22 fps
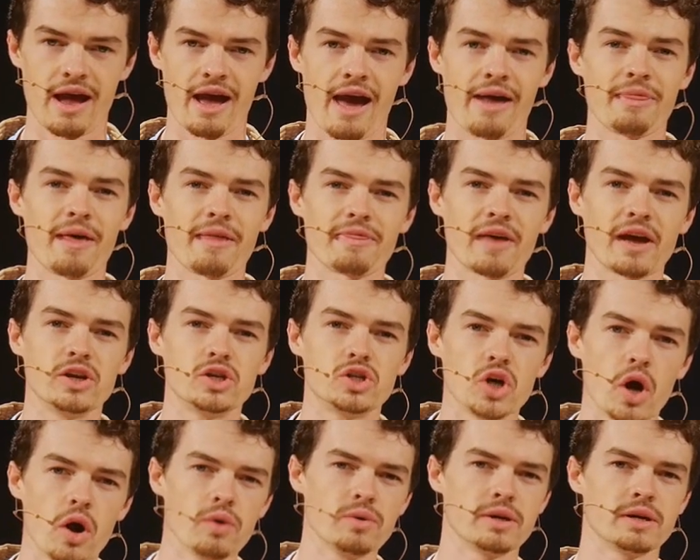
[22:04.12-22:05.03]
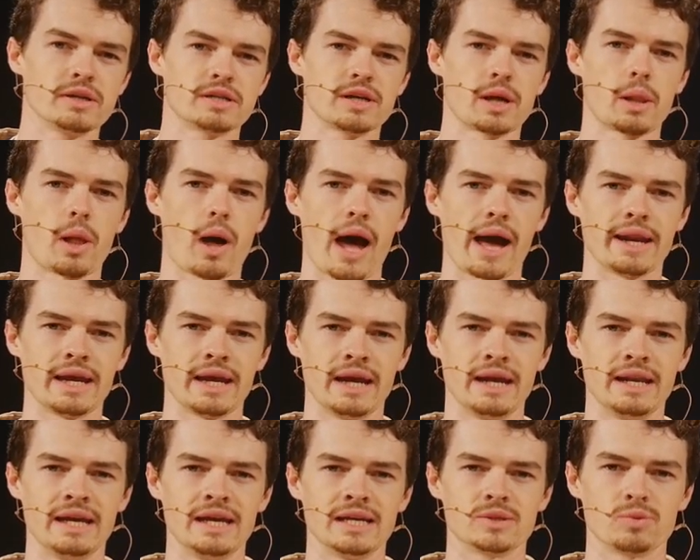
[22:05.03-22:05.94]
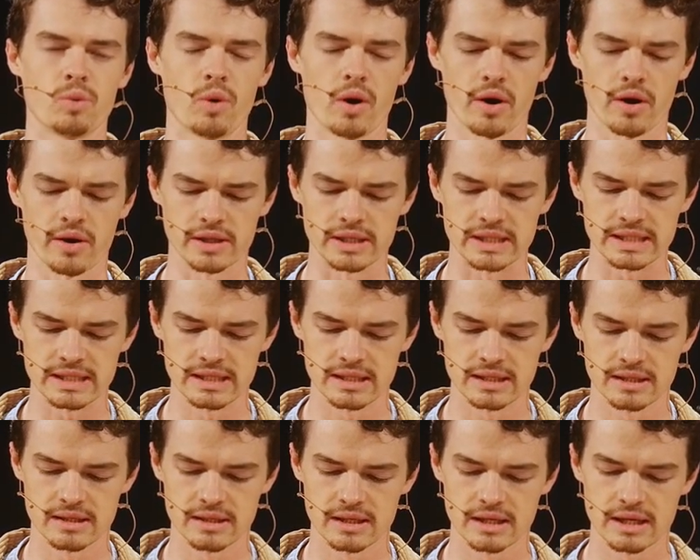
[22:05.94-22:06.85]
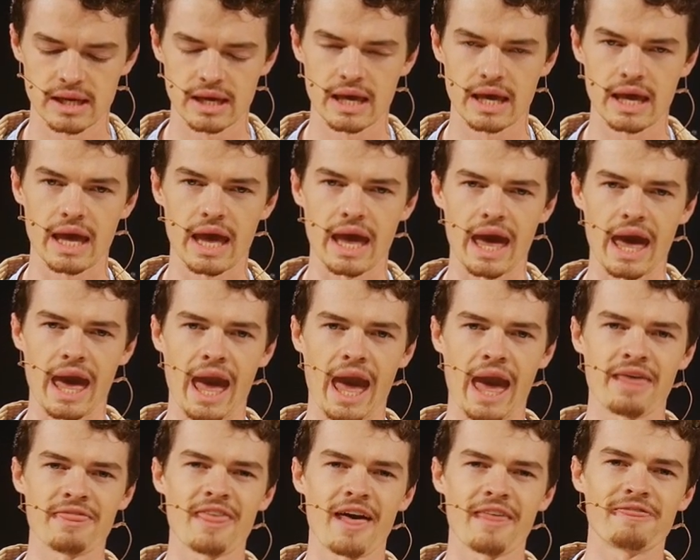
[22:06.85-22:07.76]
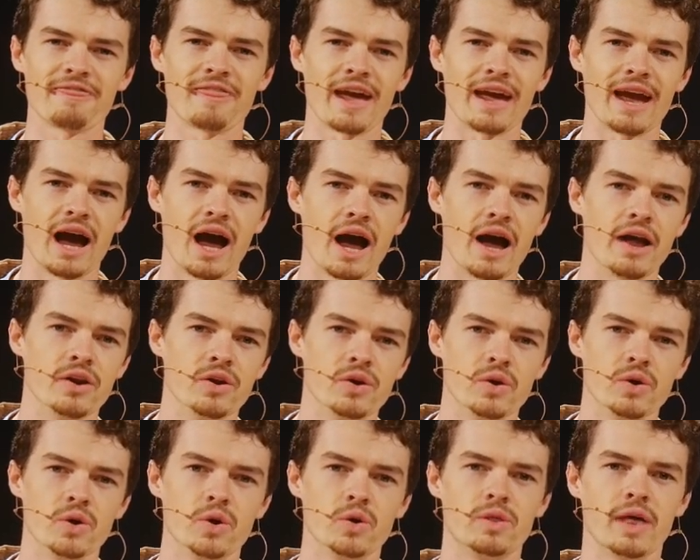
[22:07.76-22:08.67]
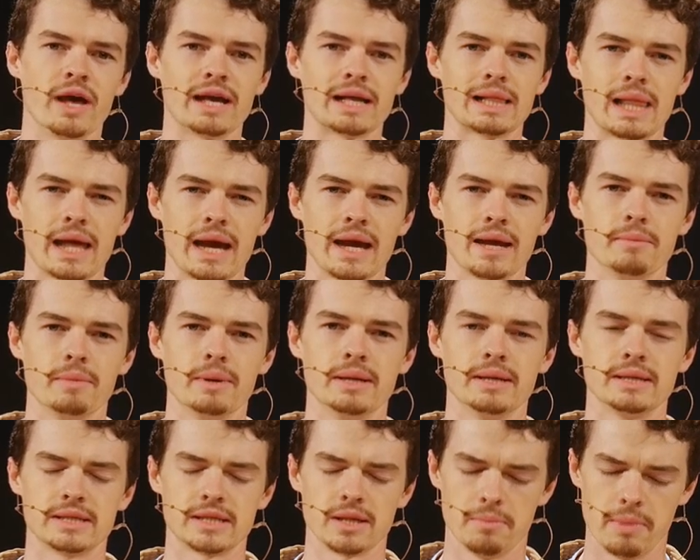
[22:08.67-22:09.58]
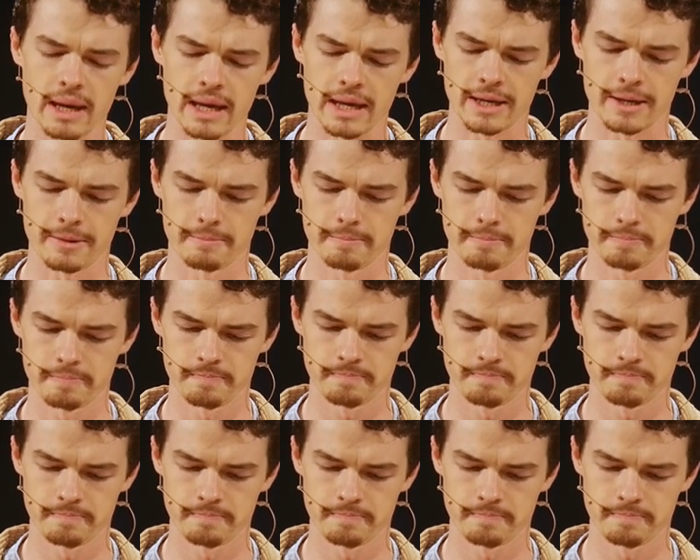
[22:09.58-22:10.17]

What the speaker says: and that they don't delight in his words and that they aren't who they claim to be.